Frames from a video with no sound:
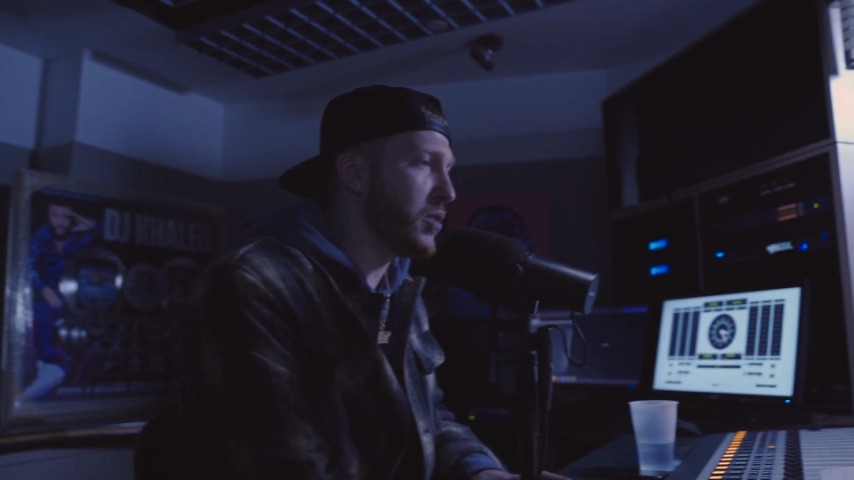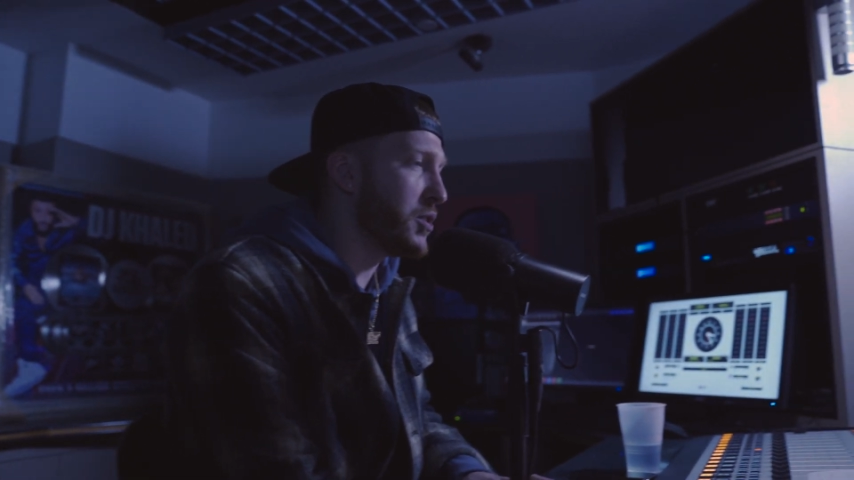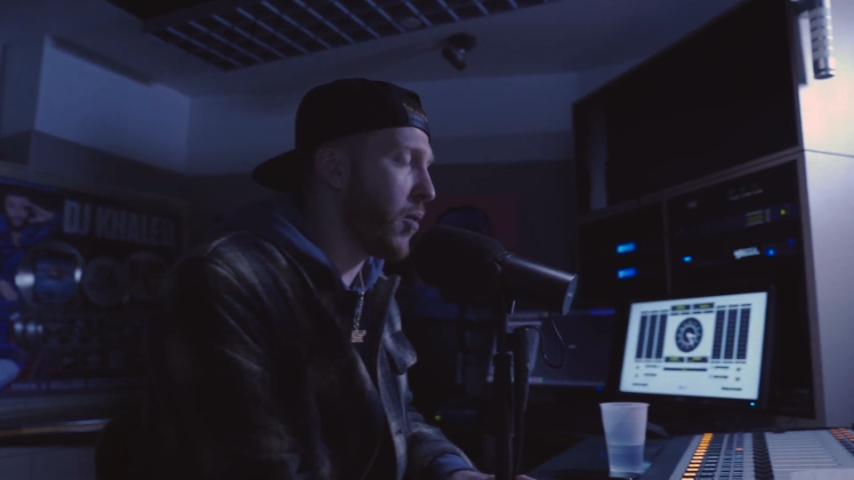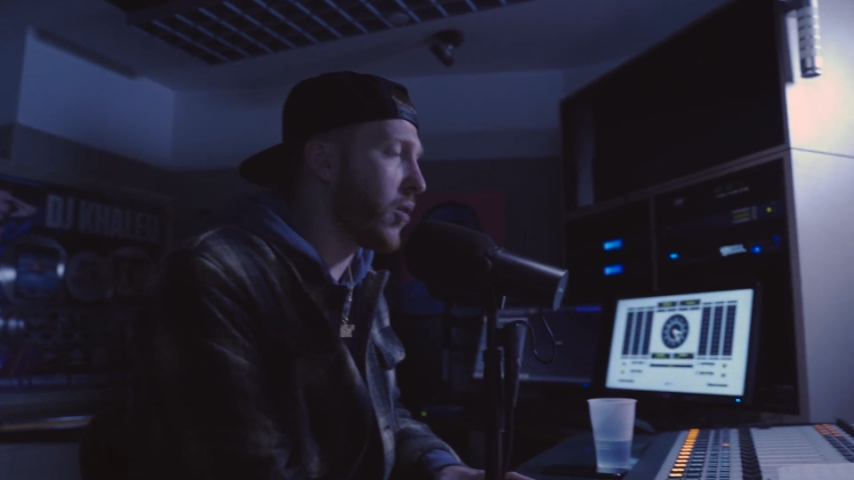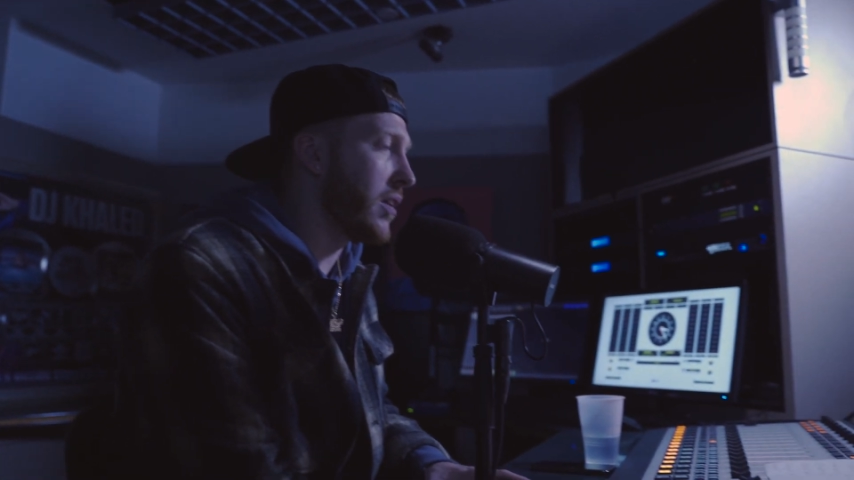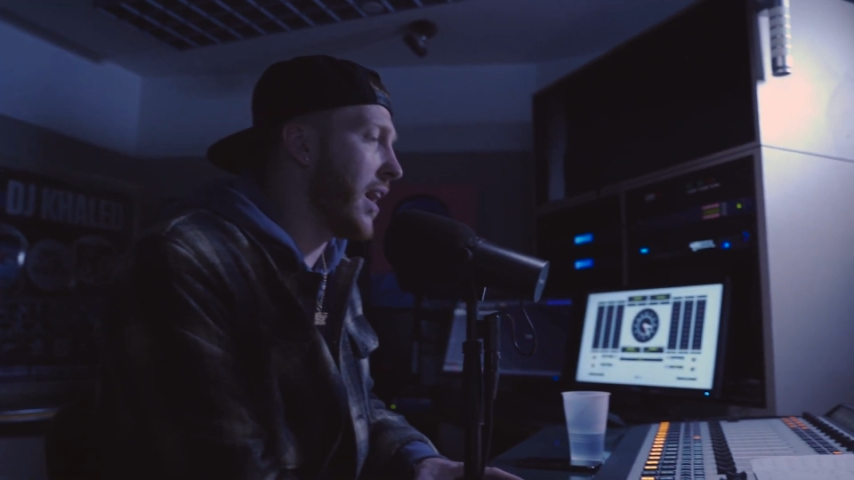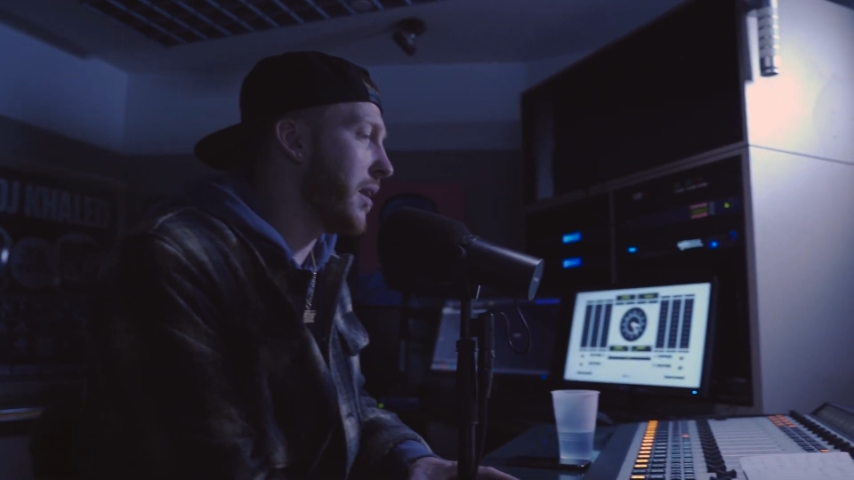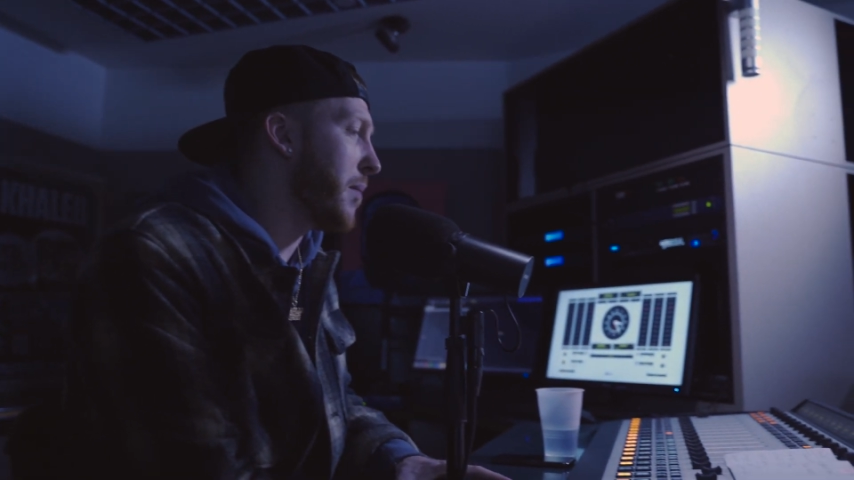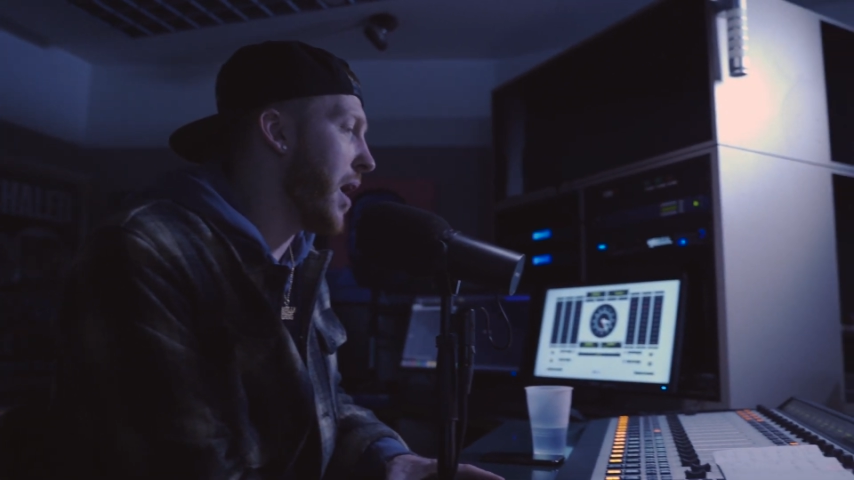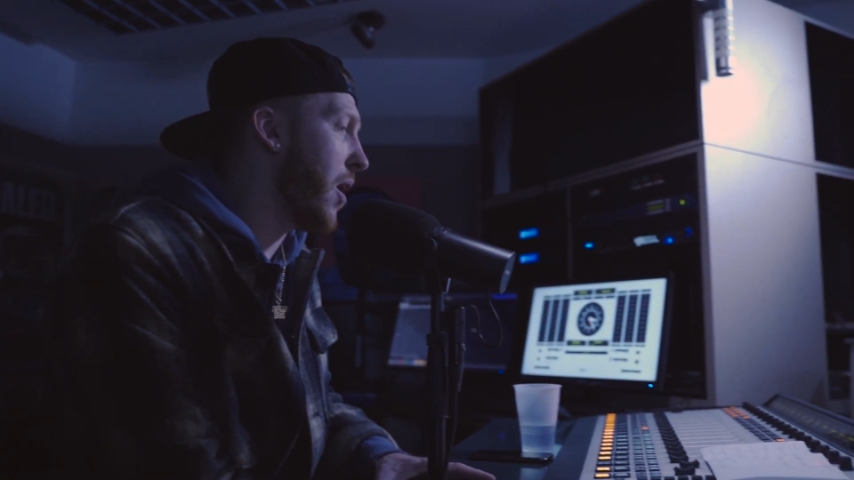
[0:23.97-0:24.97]
spoke a lot
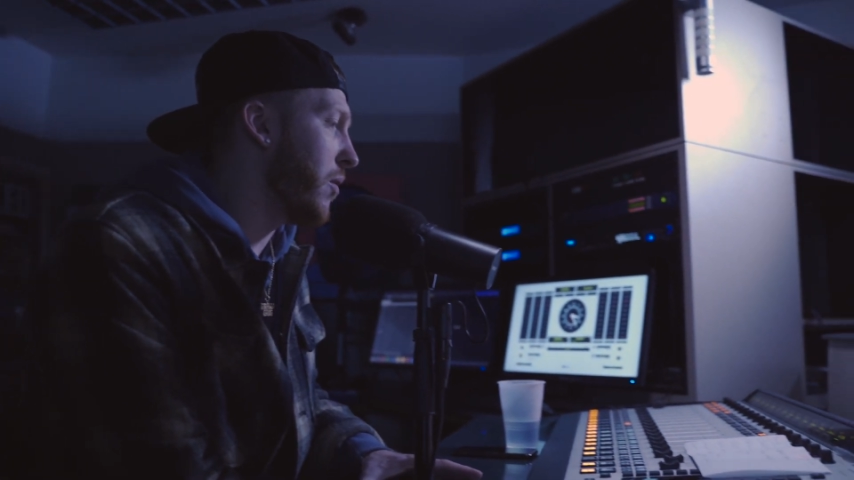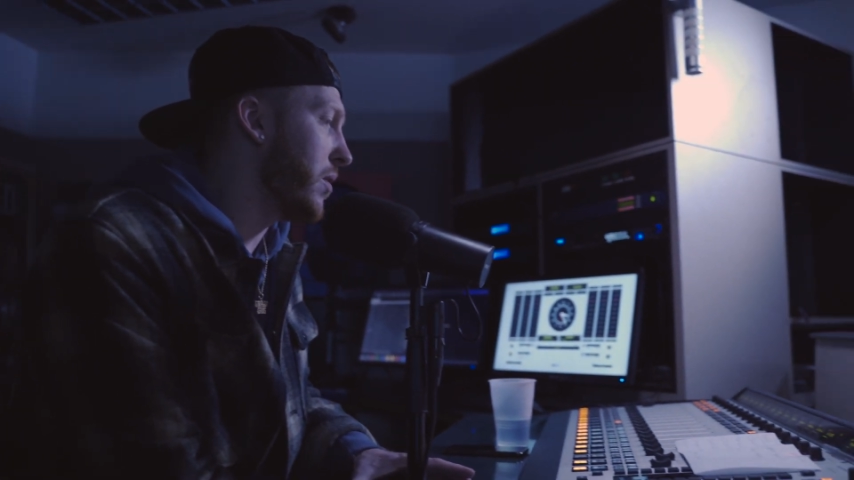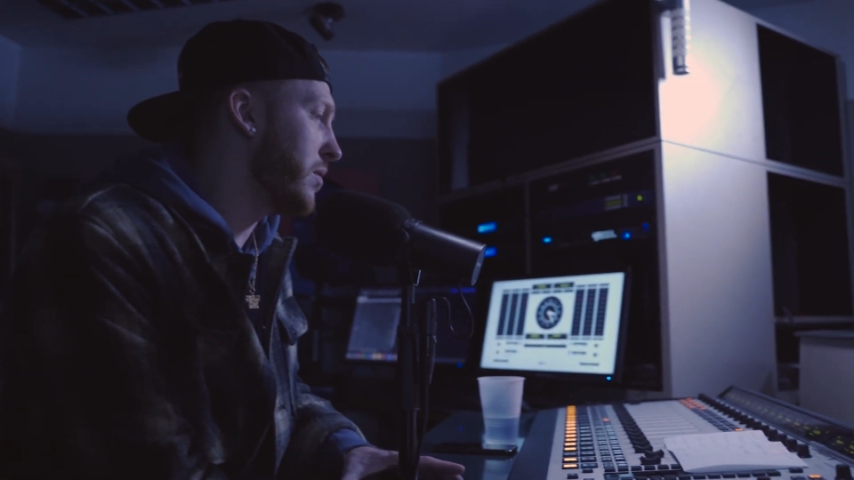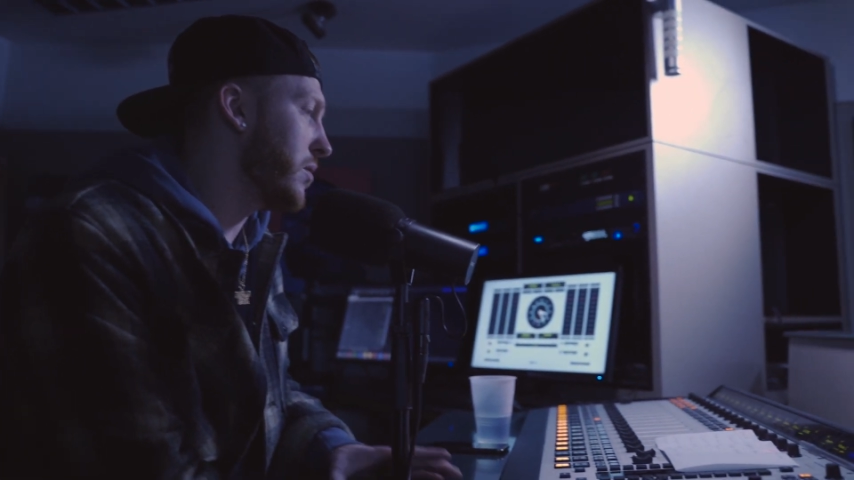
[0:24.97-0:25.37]
about